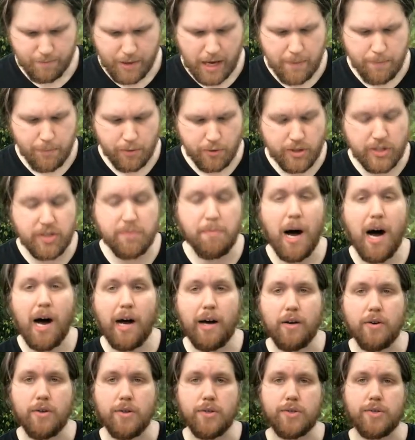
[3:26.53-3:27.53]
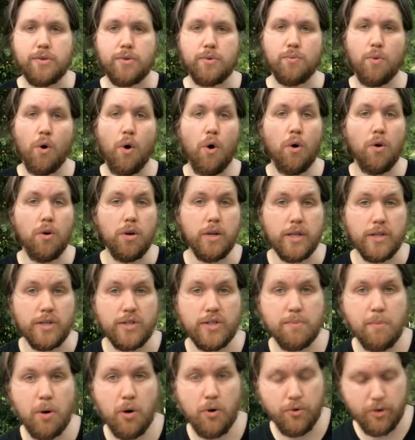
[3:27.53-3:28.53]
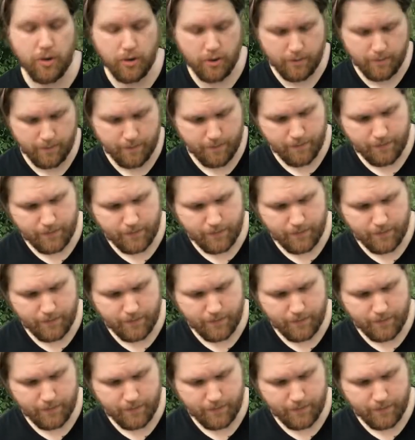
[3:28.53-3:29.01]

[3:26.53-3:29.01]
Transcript: paper smiles roll and smolder.